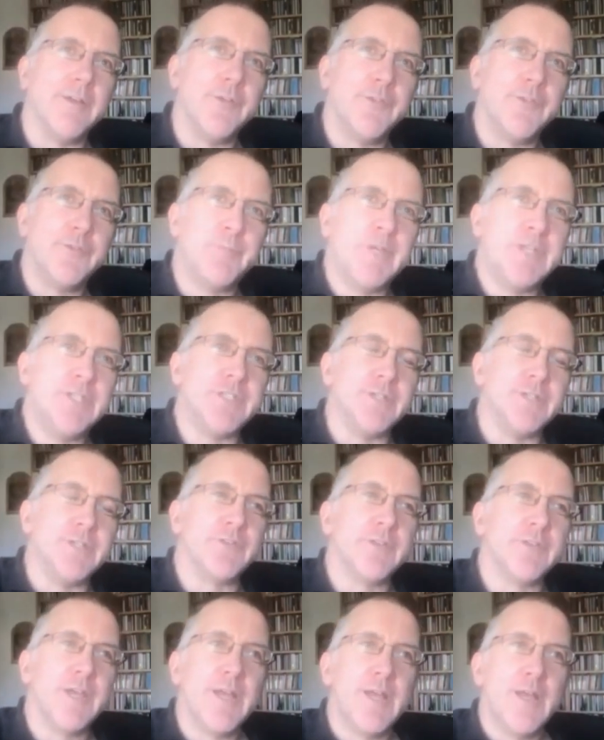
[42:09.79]

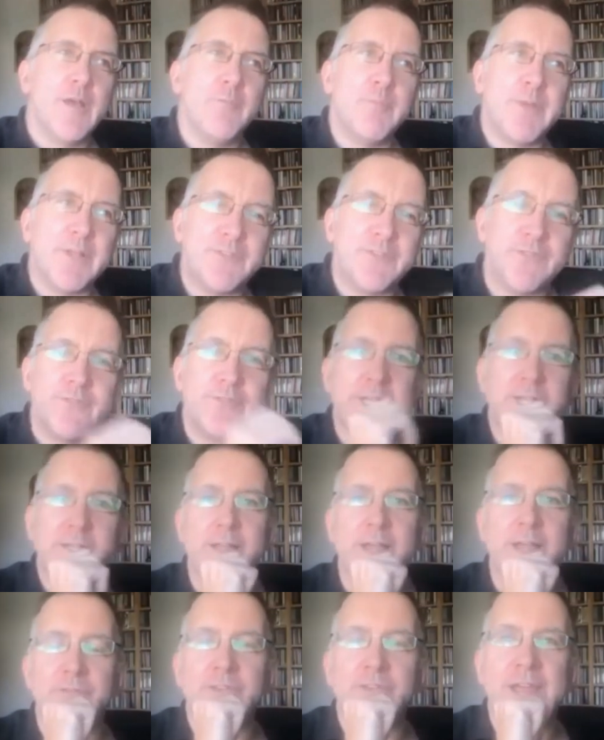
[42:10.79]
species, but
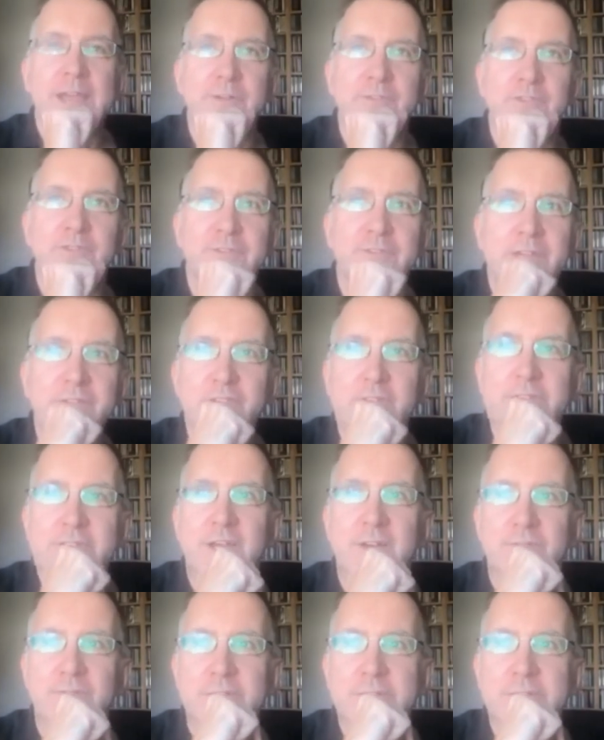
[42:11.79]
still I found, sort of as I delved